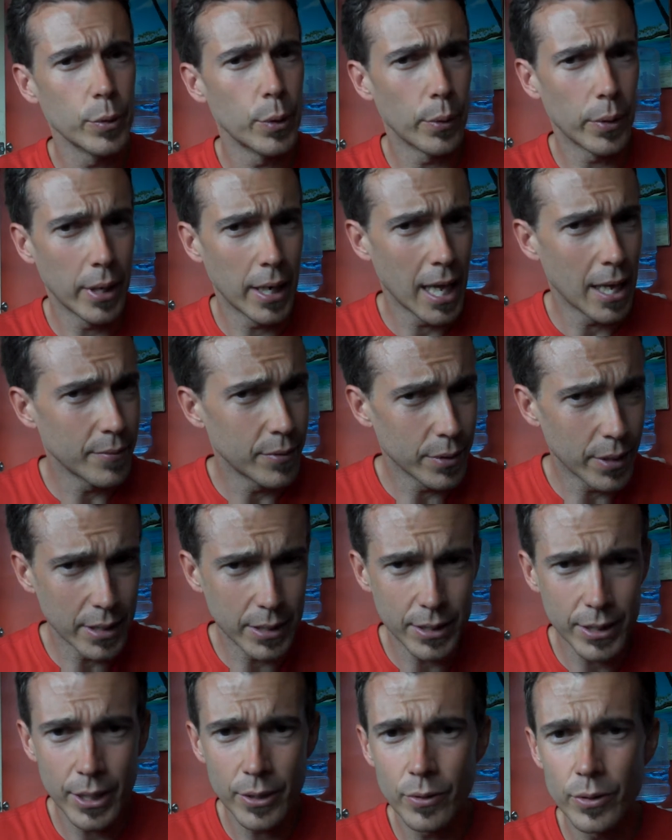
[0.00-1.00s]
you're going to have to
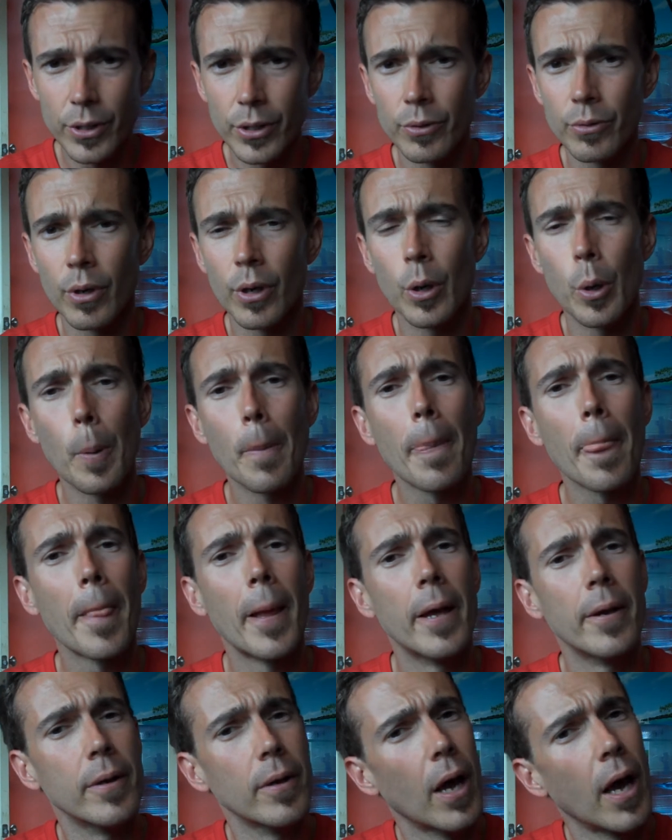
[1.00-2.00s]
continually grow
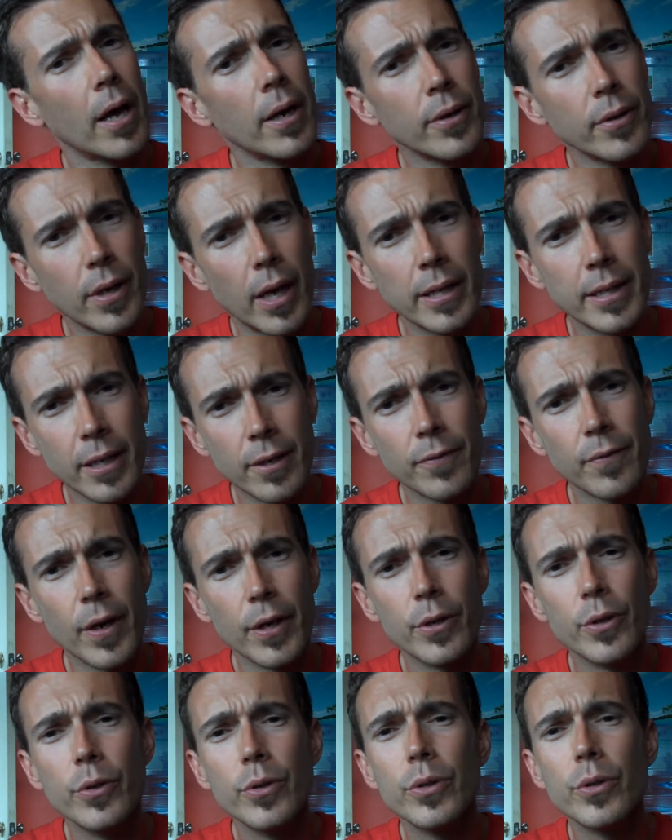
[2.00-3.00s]
and
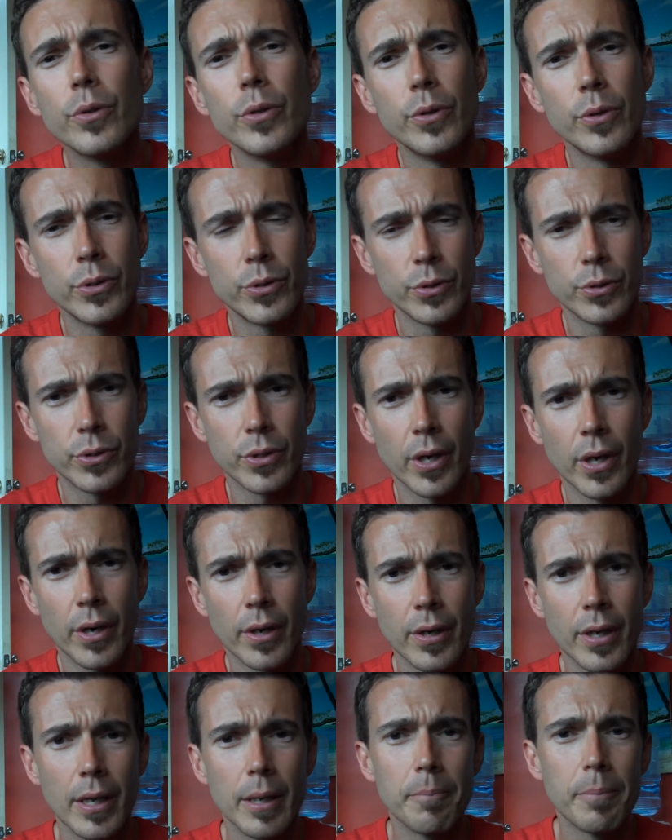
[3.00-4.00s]
identify who your users
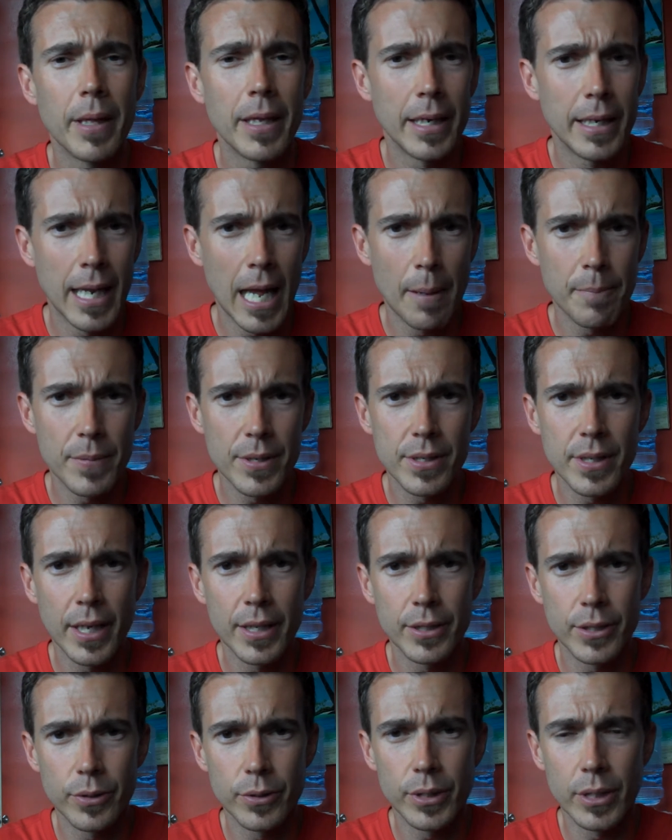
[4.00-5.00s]
are and adapt the
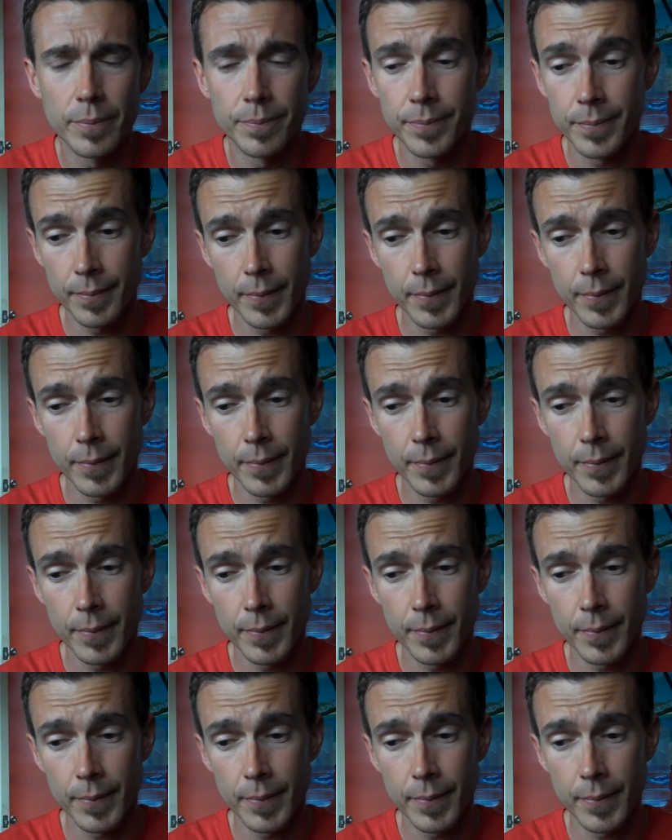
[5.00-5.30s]
site to them.